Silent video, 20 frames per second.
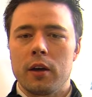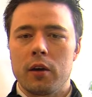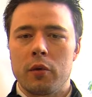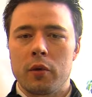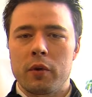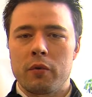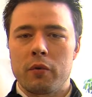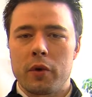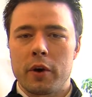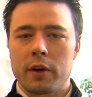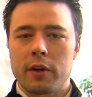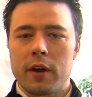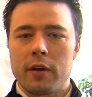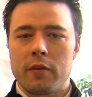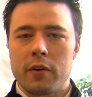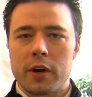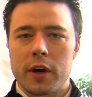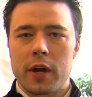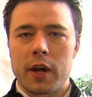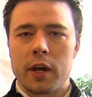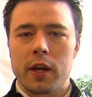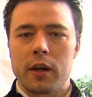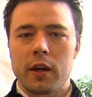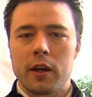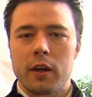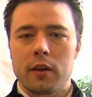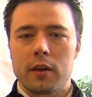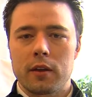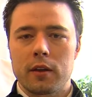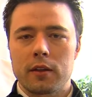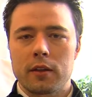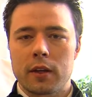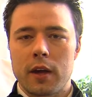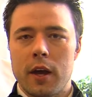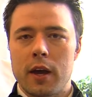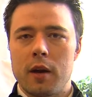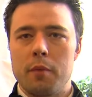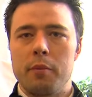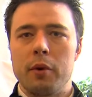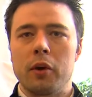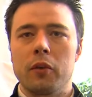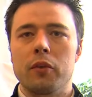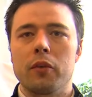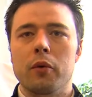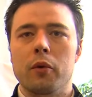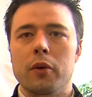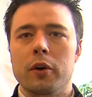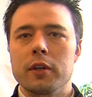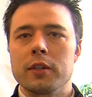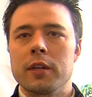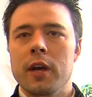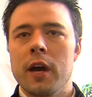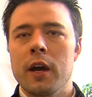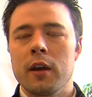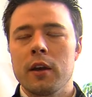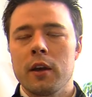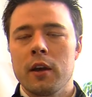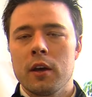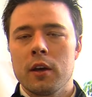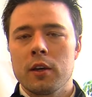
you know, we've worked every day to kind of build towards that.